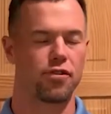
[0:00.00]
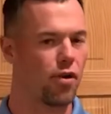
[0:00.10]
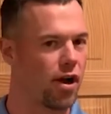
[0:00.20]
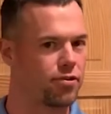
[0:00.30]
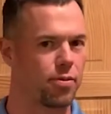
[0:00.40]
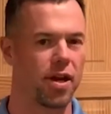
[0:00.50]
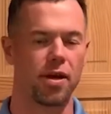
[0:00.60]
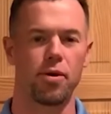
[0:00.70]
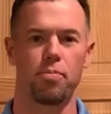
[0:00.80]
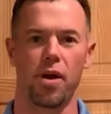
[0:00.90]

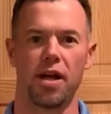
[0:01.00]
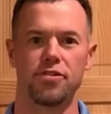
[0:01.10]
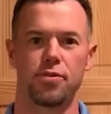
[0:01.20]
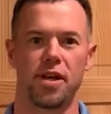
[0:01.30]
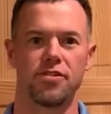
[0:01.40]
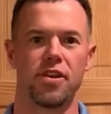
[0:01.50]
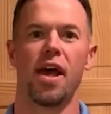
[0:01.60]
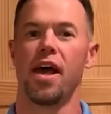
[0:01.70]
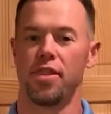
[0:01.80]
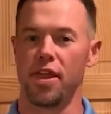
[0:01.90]
Crossbreeding with brown Swiss,
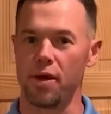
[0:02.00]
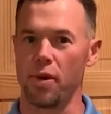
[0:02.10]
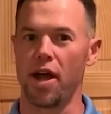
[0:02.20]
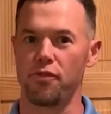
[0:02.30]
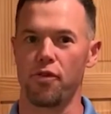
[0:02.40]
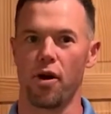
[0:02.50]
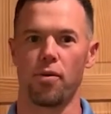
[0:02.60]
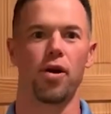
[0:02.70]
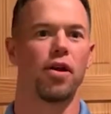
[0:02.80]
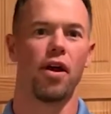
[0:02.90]
the way
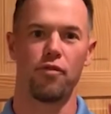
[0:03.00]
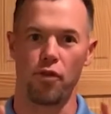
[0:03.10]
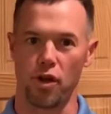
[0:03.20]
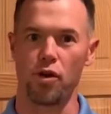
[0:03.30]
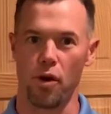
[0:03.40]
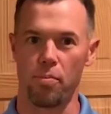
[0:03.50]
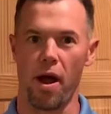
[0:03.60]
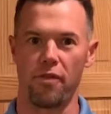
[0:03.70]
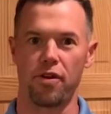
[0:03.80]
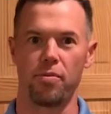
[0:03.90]
forward for your
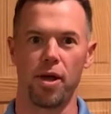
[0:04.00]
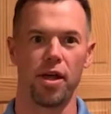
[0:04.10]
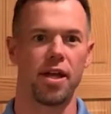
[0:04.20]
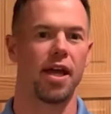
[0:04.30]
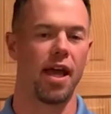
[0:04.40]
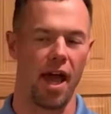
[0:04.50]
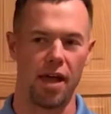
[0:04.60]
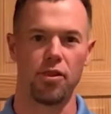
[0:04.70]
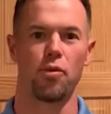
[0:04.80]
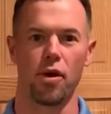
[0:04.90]
profitability
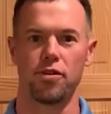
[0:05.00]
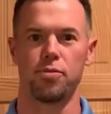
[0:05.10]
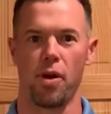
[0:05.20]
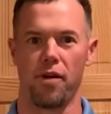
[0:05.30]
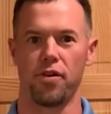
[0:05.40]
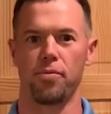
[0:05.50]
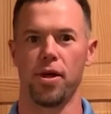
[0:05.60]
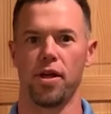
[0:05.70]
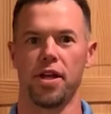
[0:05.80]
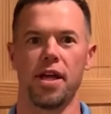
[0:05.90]
and the world's
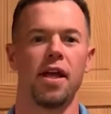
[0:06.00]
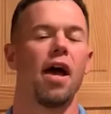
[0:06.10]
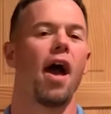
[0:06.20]
profitability.